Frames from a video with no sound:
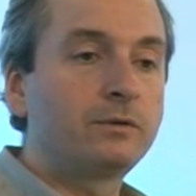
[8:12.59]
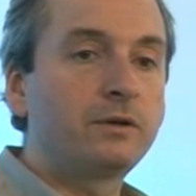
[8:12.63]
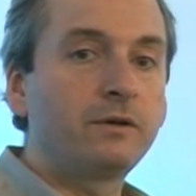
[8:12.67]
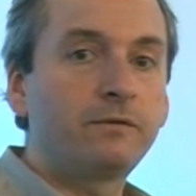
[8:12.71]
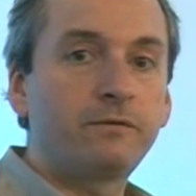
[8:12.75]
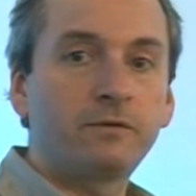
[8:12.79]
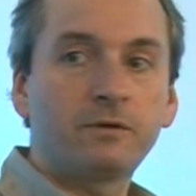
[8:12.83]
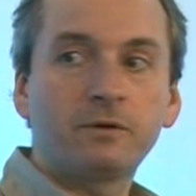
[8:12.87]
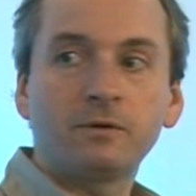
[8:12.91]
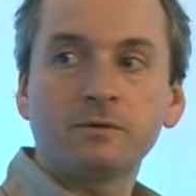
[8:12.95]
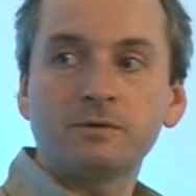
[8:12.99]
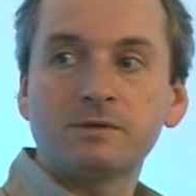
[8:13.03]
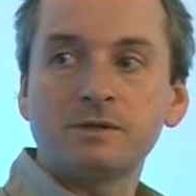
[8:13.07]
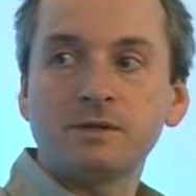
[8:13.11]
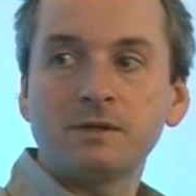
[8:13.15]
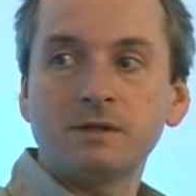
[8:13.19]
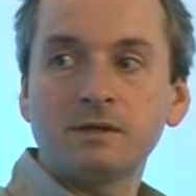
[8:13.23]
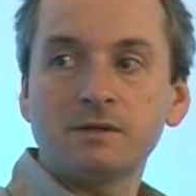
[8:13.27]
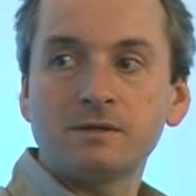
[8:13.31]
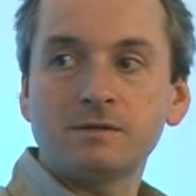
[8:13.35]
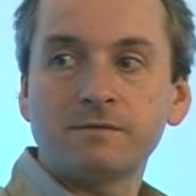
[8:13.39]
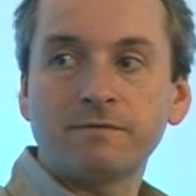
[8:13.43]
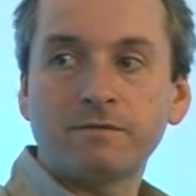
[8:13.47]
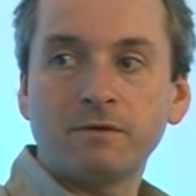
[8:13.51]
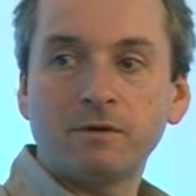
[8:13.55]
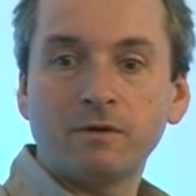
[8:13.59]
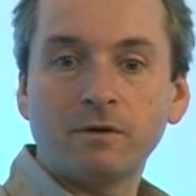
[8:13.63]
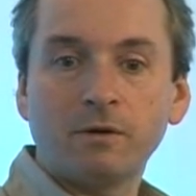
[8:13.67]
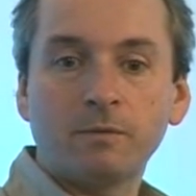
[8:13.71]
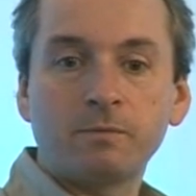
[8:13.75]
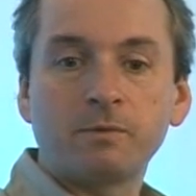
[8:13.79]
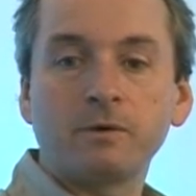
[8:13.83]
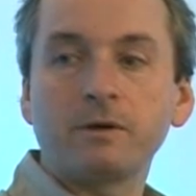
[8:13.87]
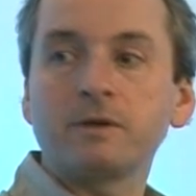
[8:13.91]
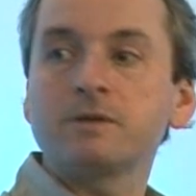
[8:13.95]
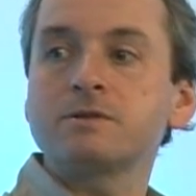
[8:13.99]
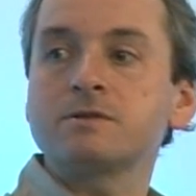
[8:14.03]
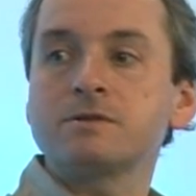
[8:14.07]
difficult it is for
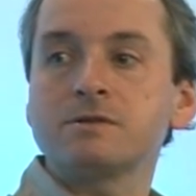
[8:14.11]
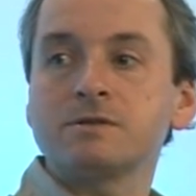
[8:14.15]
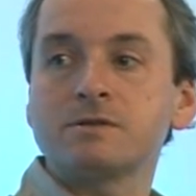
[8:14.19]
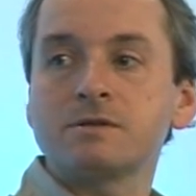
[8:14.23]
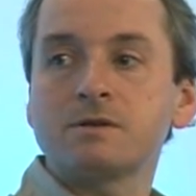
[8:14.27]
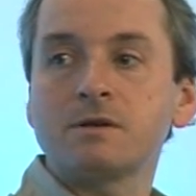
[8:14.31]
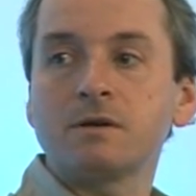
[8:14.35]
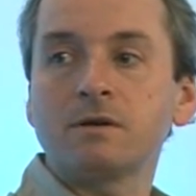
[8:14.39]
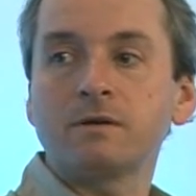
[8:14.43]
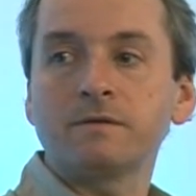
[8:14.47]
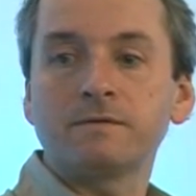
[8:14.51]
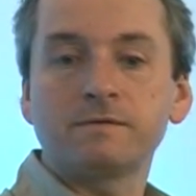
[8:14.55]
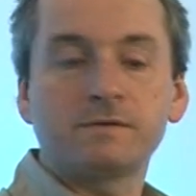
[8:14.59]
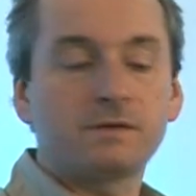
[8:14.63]
operations staff.